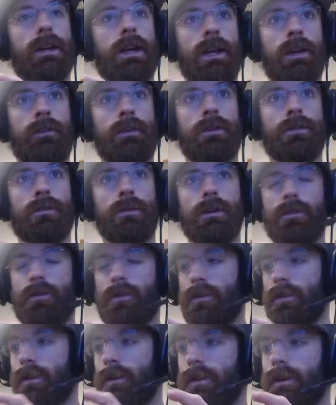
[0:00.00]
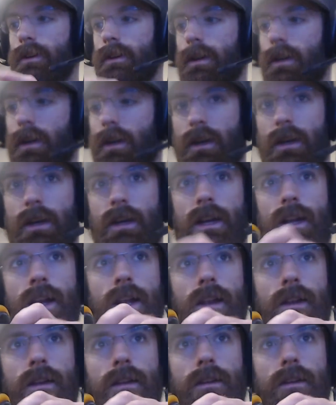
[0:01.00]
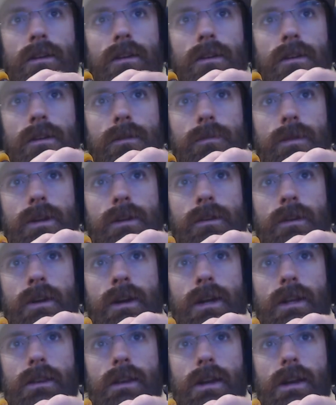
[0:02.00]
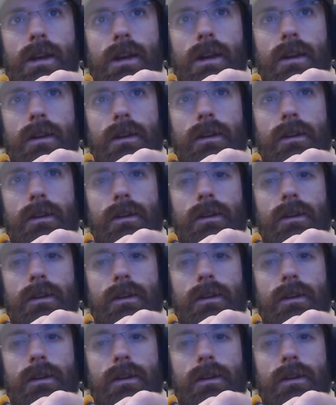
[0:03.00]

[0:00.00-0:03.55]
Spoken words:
AV switch and a little bit right there.